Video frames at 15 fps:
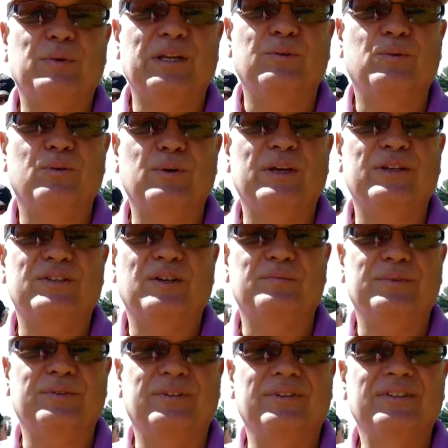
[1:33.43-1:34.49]
the money we raise up
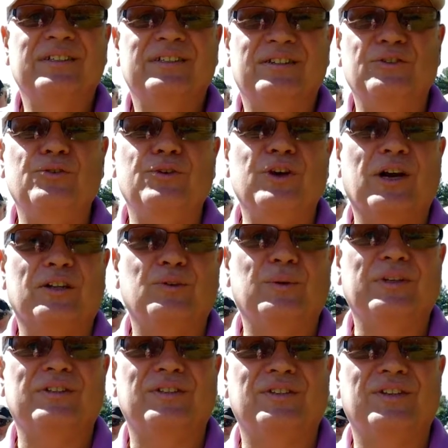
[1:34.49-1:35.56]
in the New York, New
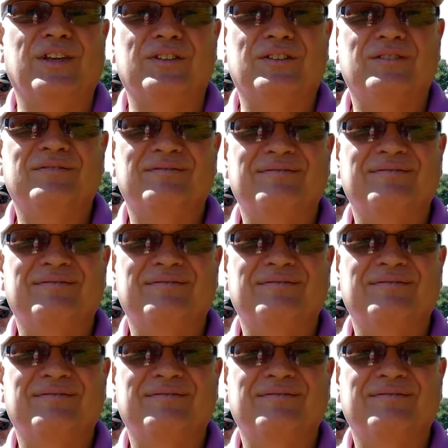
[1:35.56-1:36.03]
England states.